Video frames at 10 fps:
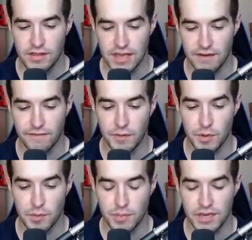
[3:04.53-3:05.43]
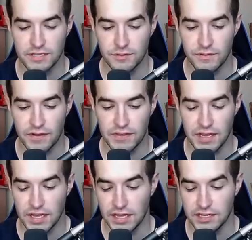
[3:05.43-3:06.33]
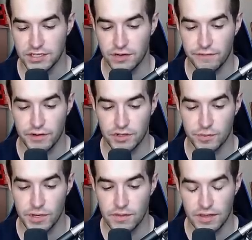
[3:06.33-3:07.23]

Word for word: The Amphibian Beast. We've got the uh, Legendary Fisherman.